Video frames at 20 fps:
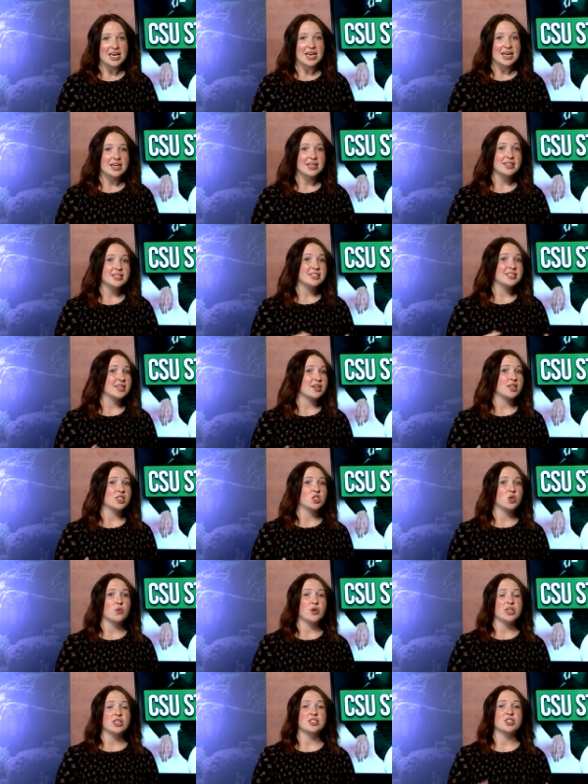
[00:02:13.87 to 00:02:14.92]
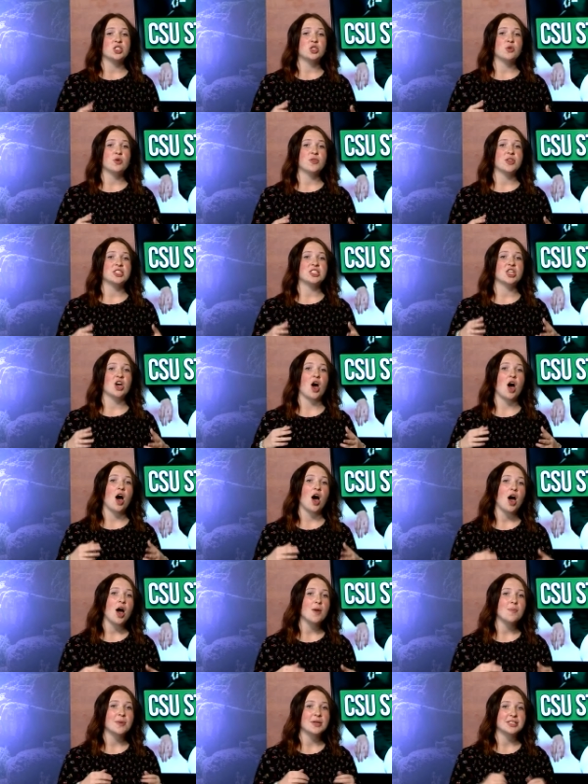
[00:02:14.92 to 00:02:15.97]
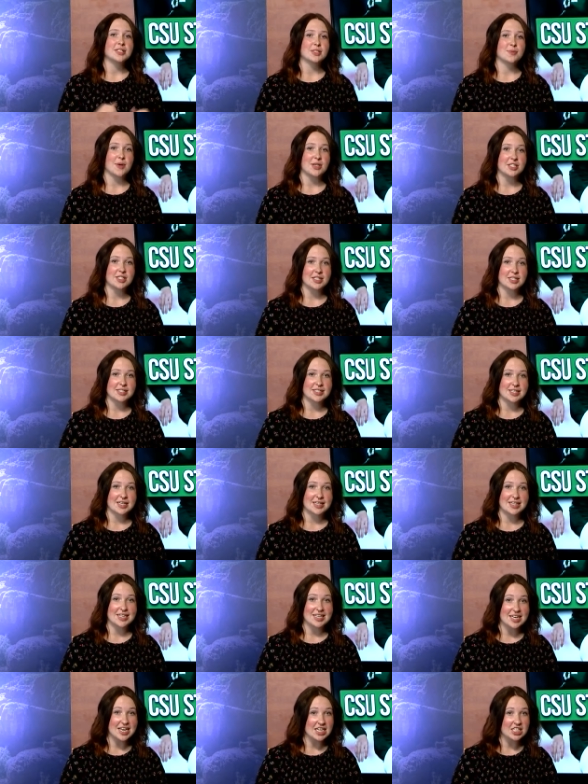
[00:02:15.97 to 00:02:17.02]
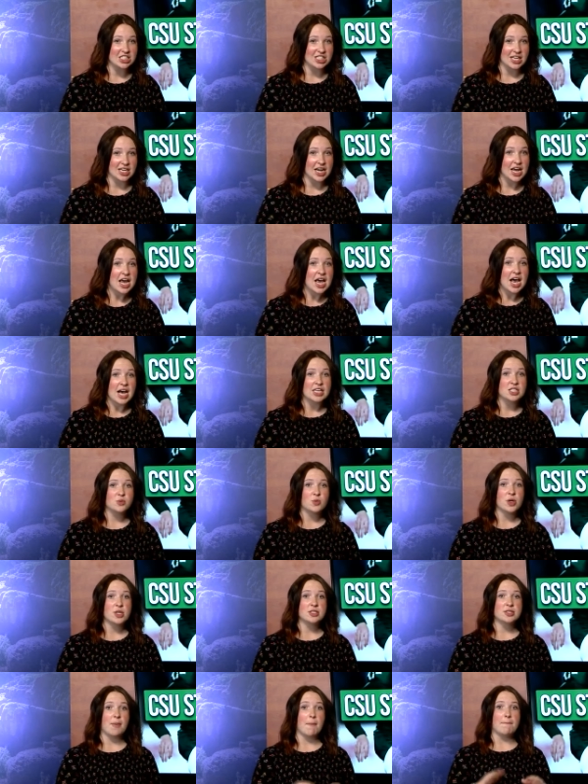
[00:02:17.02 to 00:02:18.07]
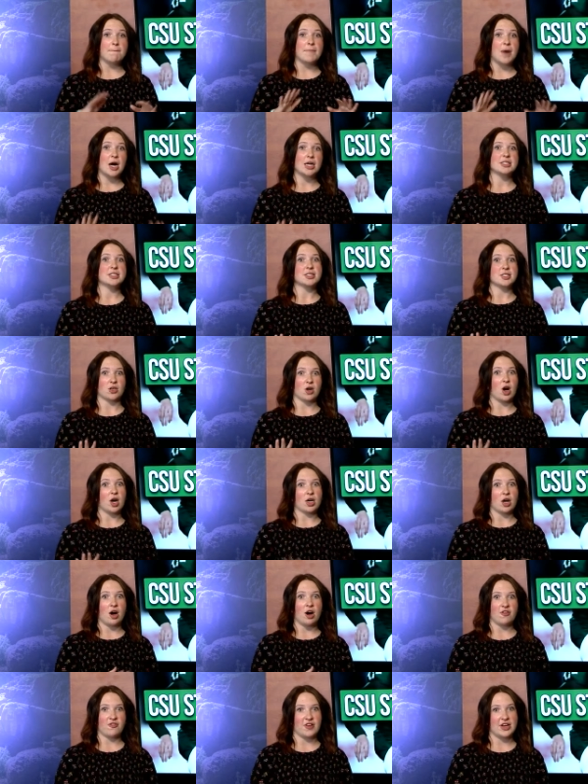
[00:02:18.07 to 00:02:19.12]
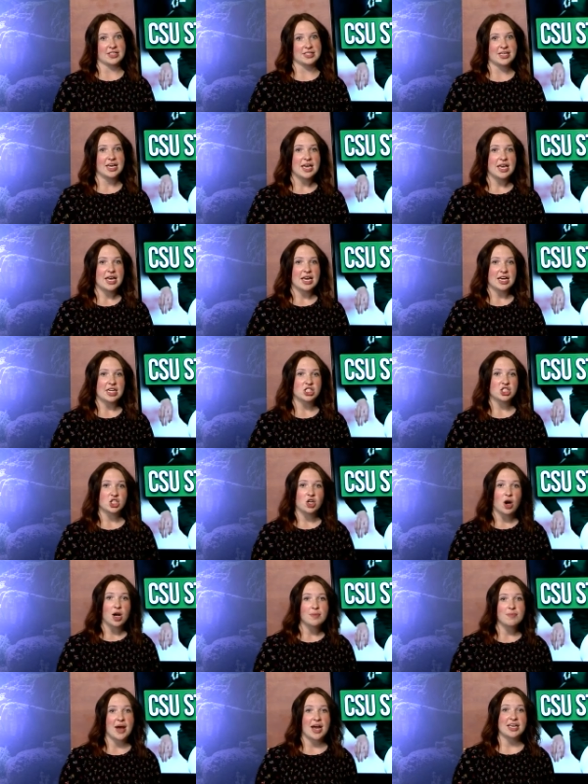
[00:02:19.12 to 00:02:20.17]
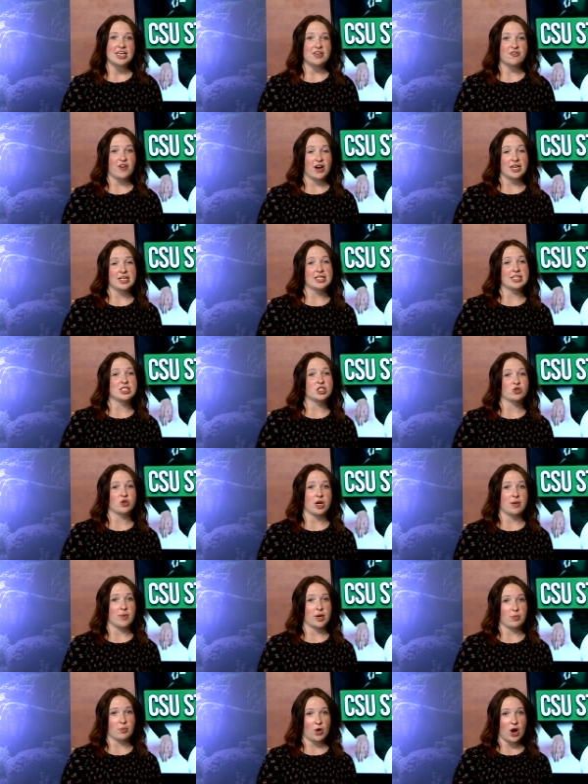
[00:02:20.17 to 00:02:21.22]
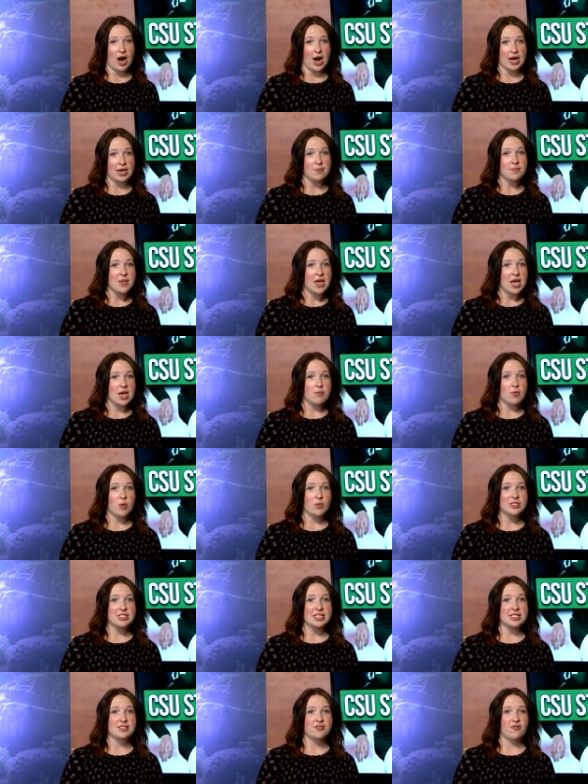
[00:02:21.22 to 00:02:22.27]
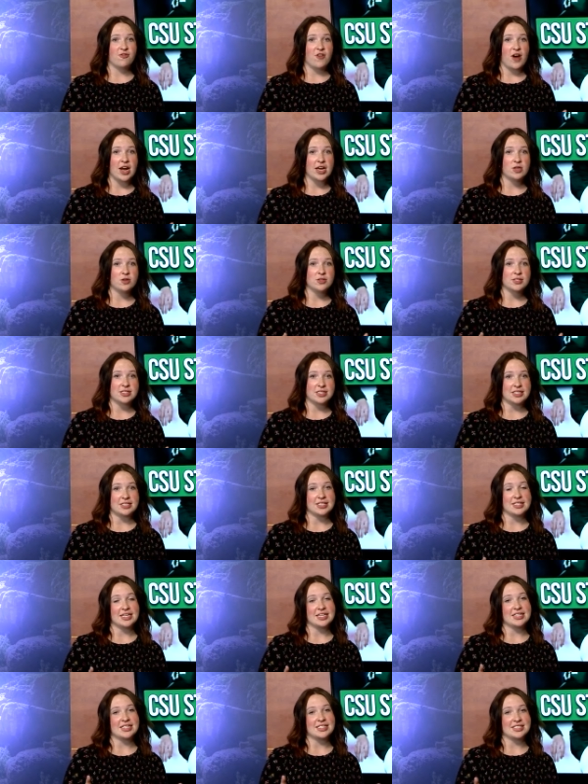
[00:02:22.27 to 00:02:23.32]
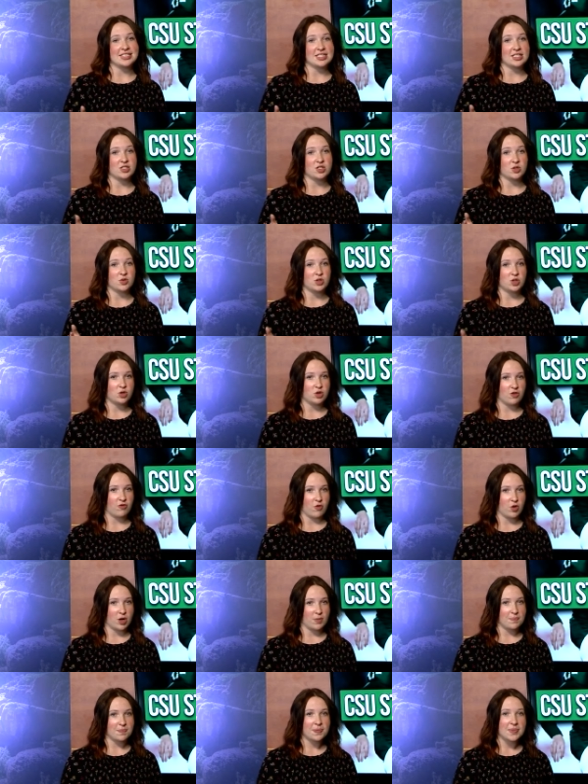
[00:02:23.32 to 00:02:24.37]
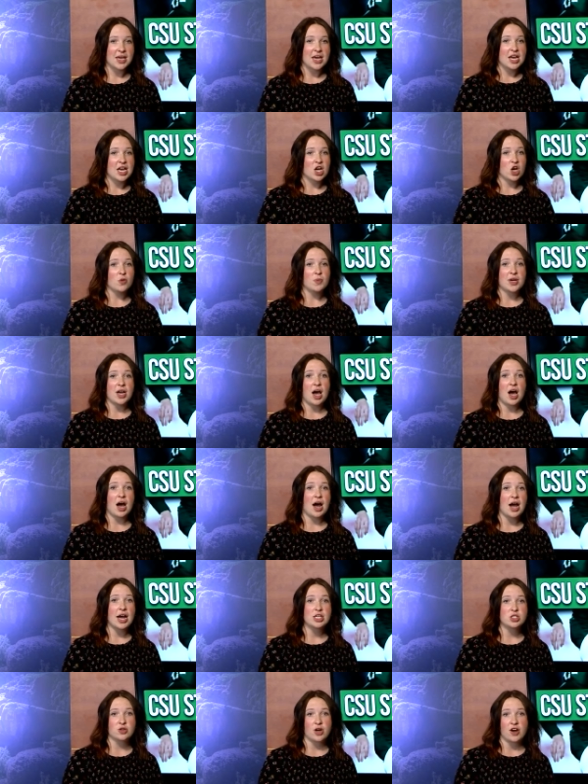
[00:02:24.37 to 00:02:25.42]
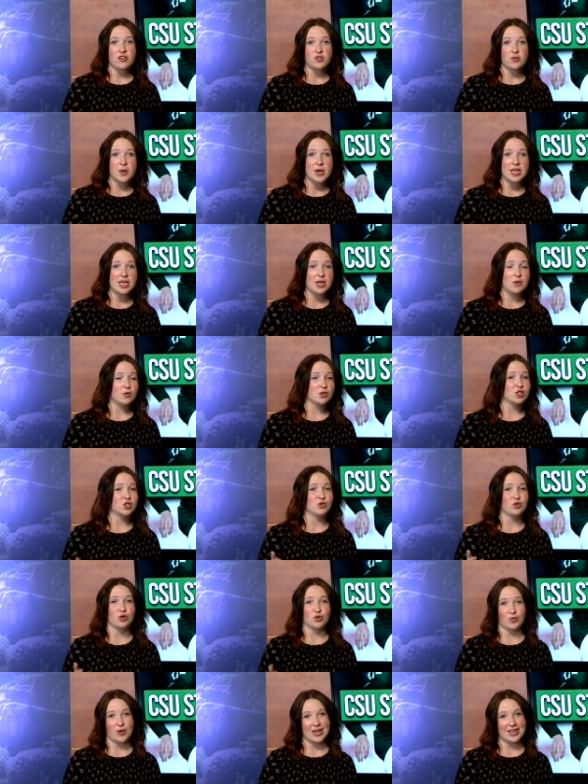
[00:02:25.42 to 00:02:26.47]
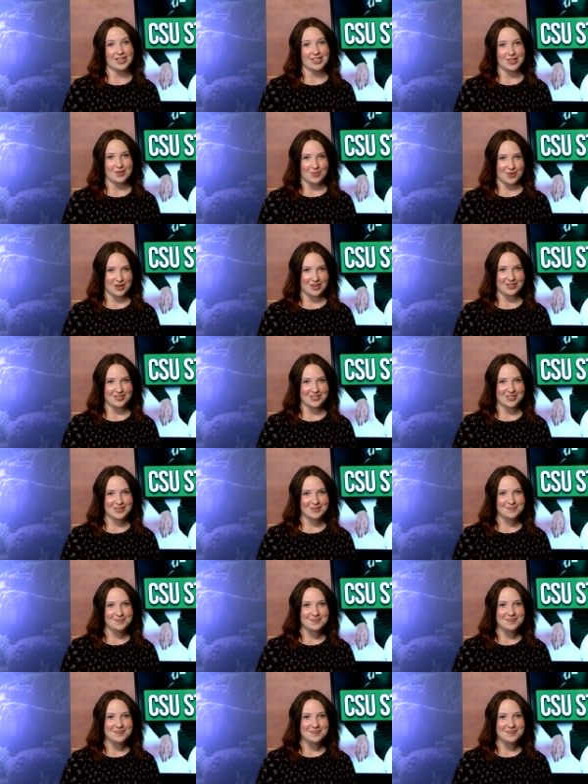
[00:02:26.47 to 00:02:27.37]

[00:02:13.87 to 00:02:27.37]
At least I got to witness two of the top specialists in the nation, as well as a monster on offense in John Mackey finalist Trey McBride, in what was his final season in a CSU uniform. He'll be a high draft pick and will do great in the pros.